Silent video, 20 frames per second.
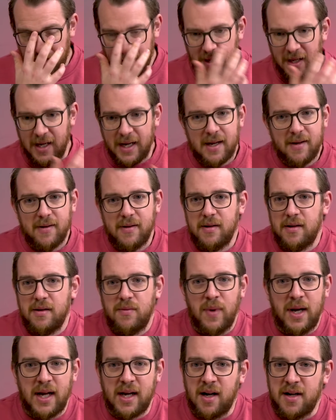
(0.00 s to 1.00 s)
like,
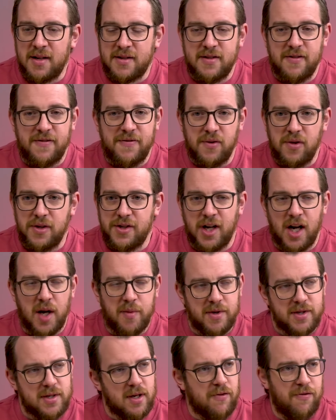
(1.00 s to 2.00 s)
when it got to full time,
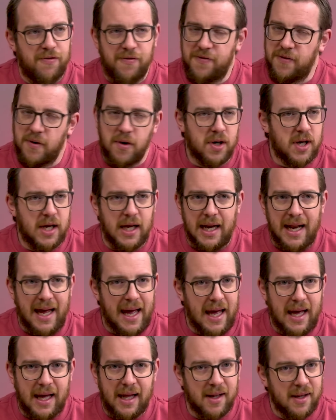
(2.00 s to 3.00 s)
I was like, fucking
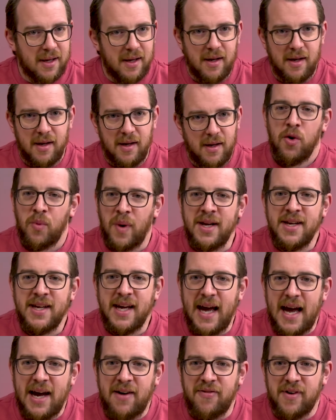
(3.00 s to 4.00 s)
hell. When do
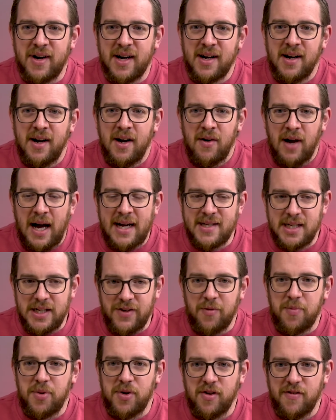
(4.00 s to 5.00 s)
you ever, as a
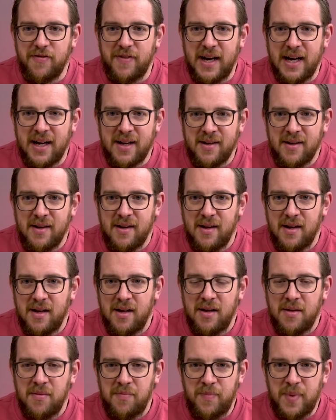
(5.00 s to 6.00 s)
Liverpool fan,
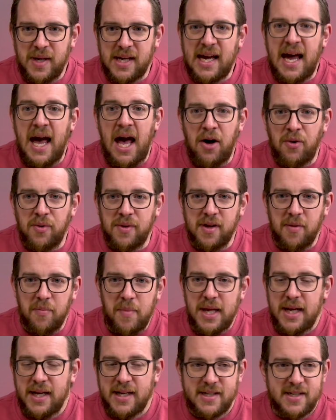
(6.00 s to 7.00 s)
be counting the
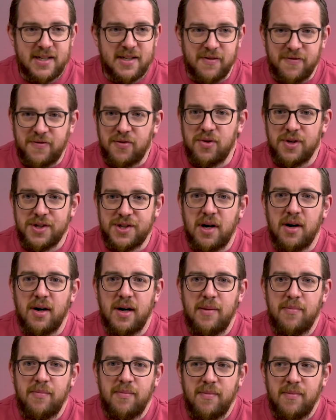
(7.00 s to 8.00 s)
minutes to full
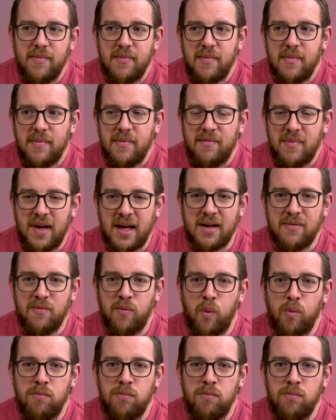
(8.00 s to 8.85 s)
time? Like,